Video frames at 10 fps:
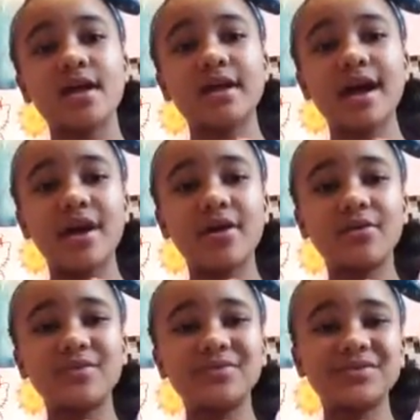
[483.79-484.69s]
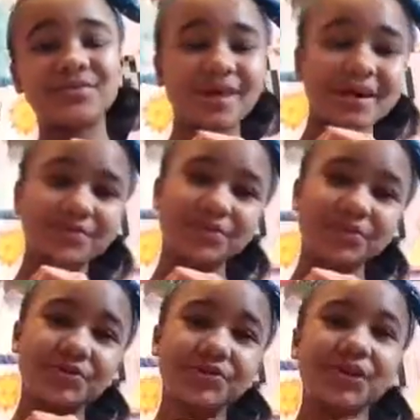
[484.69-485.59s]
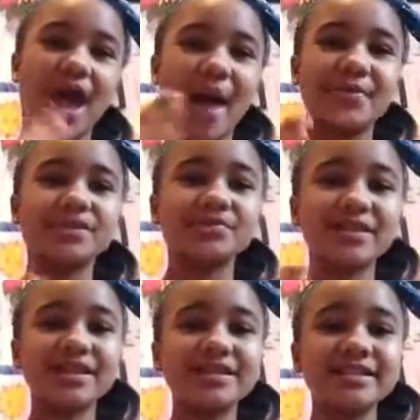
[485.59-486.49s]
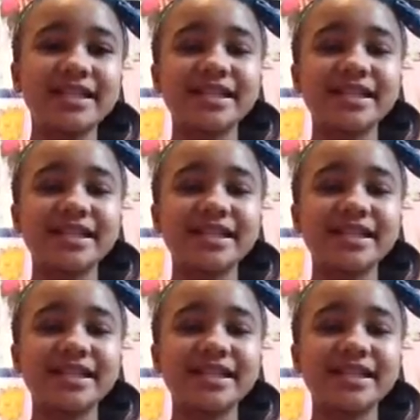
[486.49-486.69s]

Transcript: Now, what usually happens with this